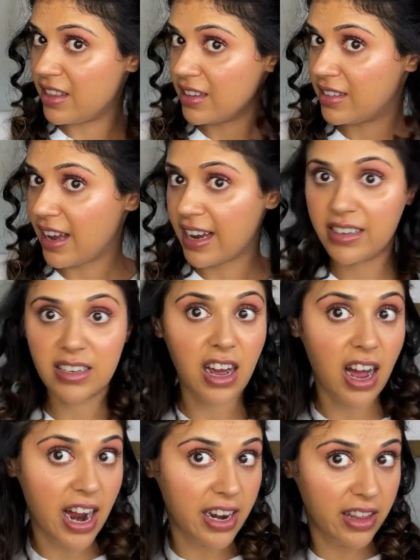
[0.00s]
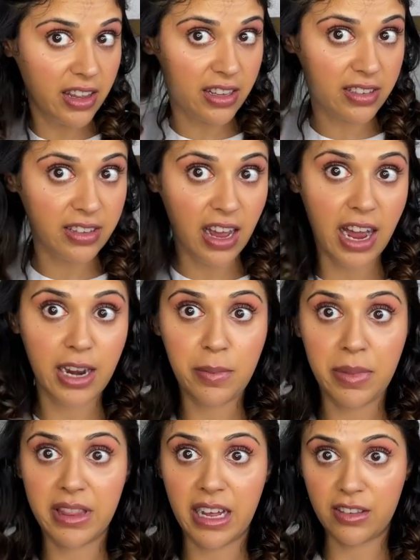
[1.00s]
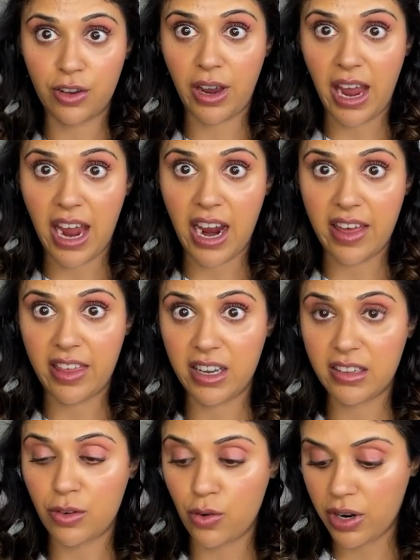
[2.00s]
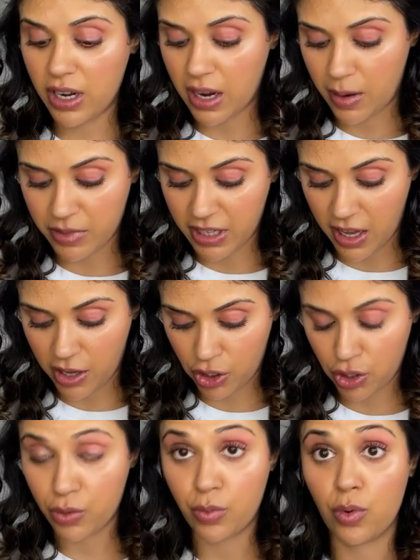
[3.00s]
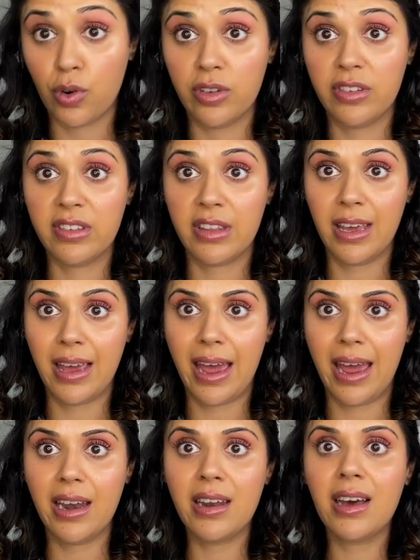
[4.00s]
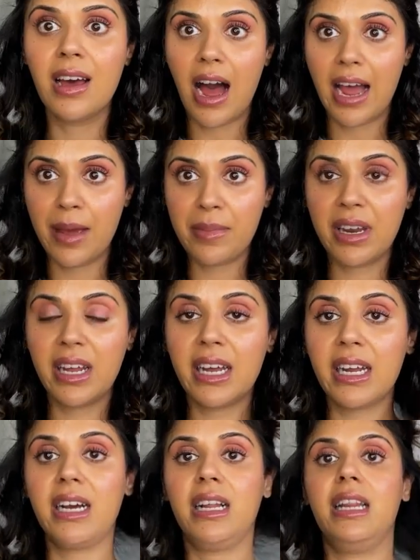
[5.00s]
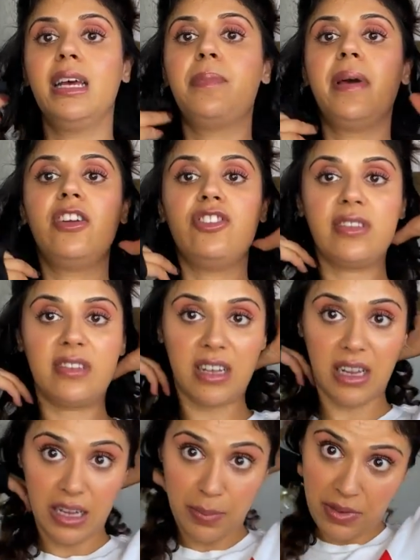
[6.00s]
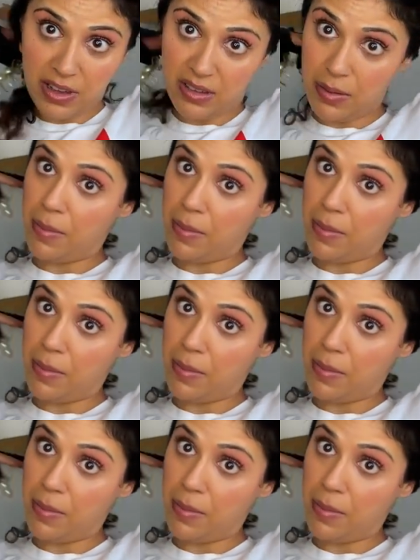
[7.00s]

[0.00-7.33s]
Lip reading: this side tighter than this side, but that's okay. I think it's all gonna come together towards the end. I am gonna get a clip and just clip this